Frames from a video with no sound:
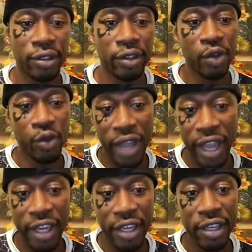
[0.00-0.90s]

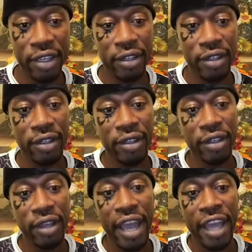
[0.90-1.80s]
created
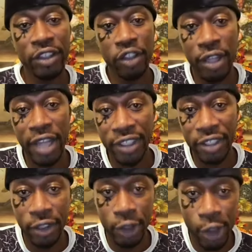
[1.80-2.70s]
a
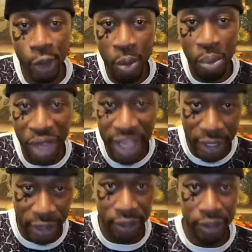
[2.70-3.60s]
lesson 2B
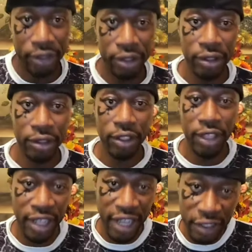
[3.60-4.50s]
to
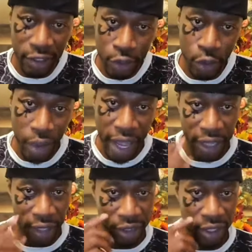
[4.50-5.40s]
the lesson
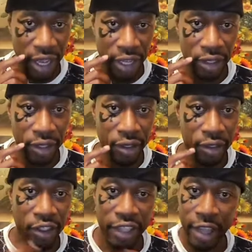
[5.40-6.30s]
2A today,
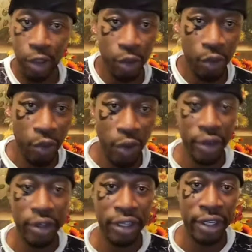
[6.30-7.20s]
scheduled for
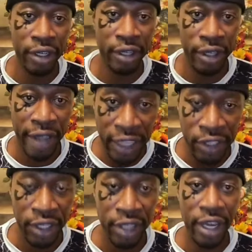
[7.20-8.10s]
next
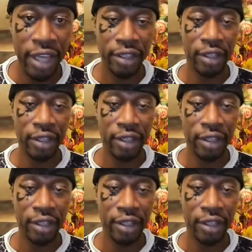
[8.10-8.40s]
Sunday